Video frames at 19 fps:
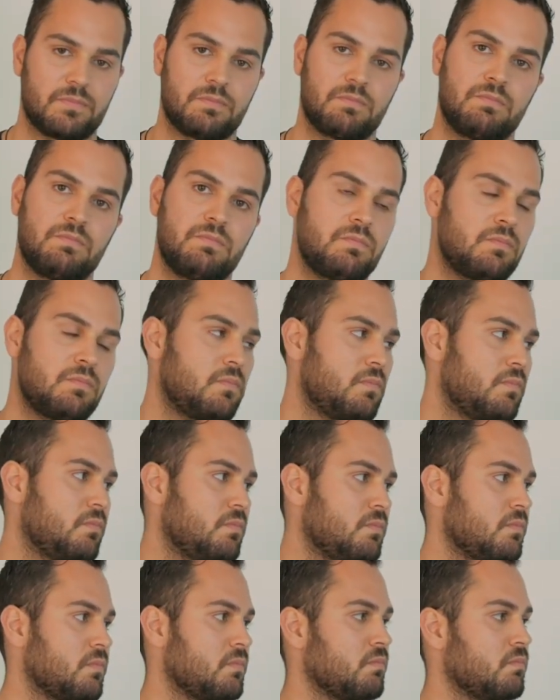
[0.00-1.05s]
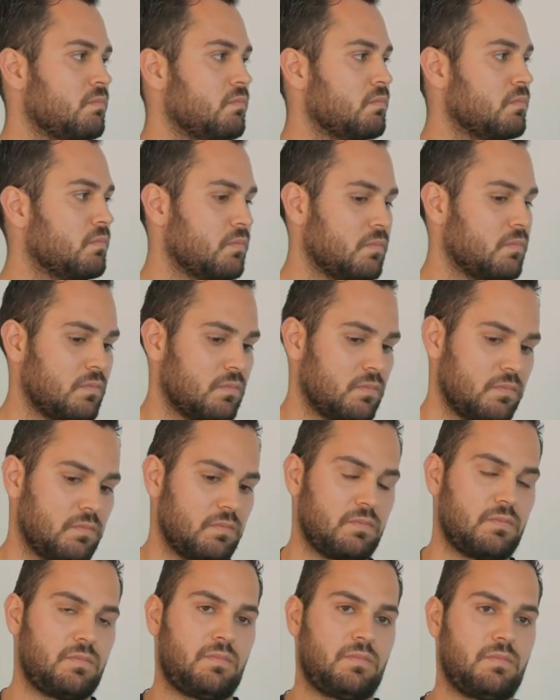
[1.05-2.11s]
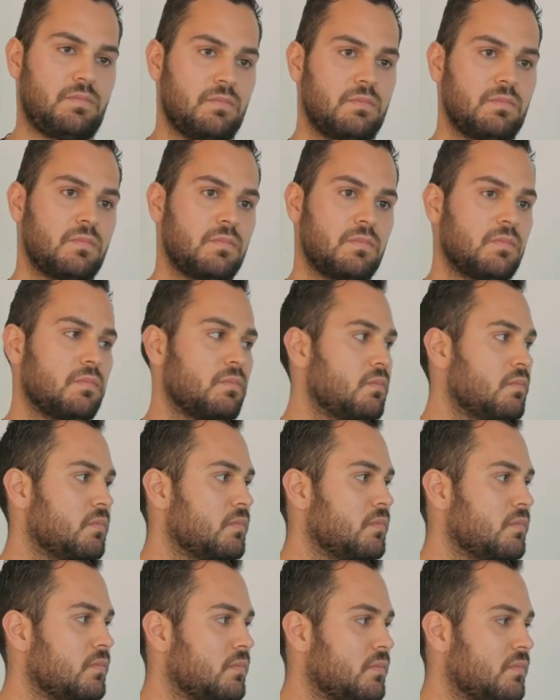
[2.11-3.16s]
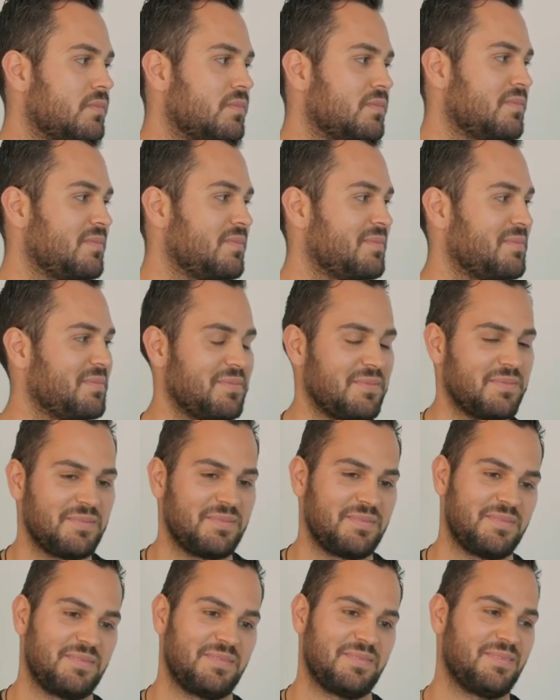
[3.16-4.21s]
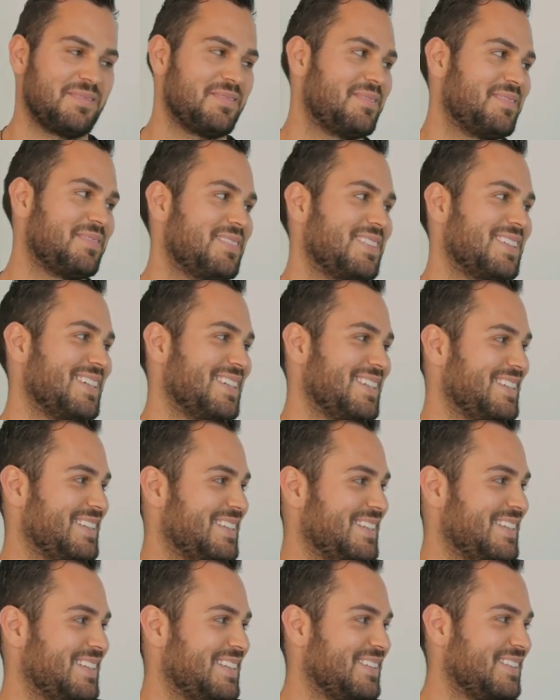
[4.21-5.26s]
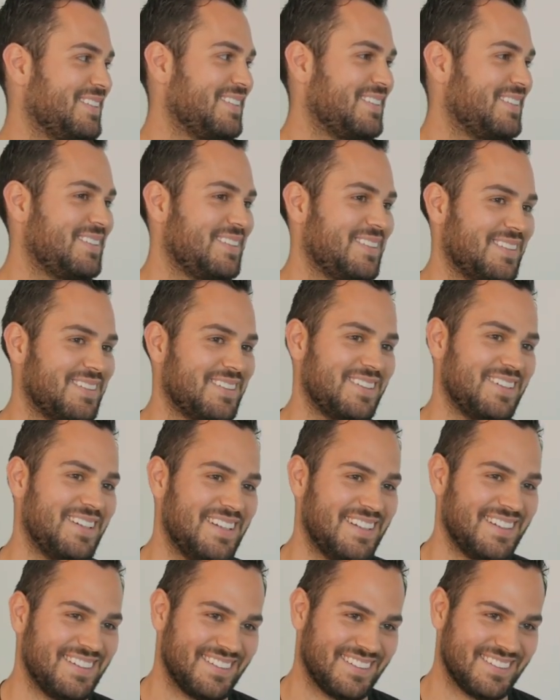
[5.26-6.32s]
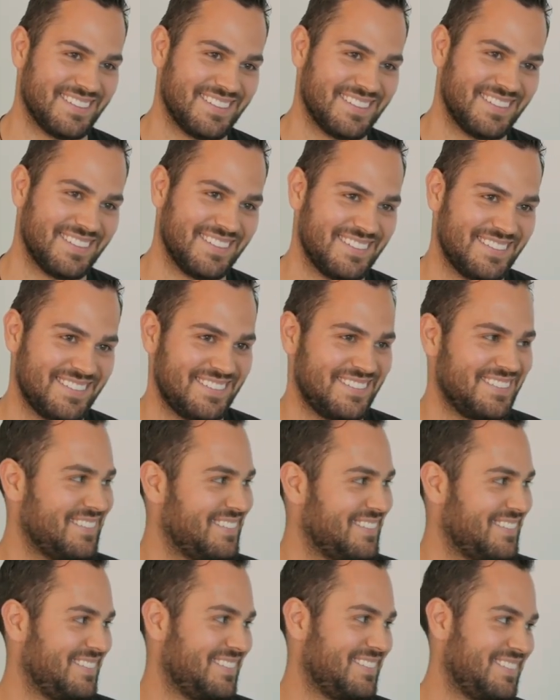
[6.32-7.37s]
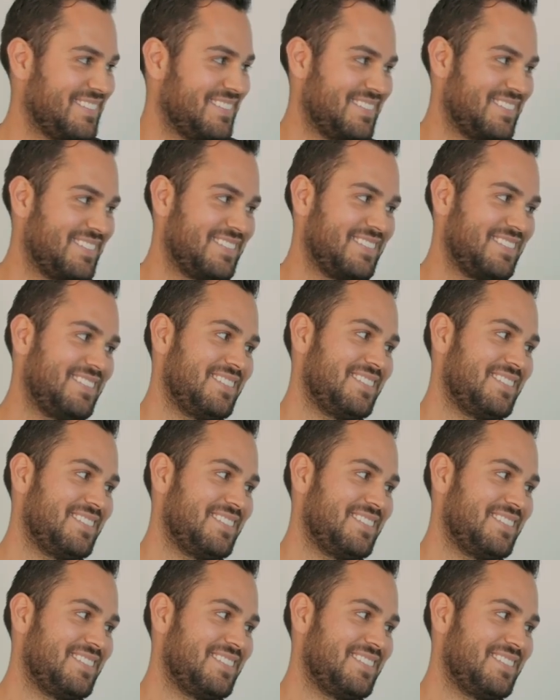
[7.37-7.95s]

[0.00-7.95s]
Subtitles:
(silent)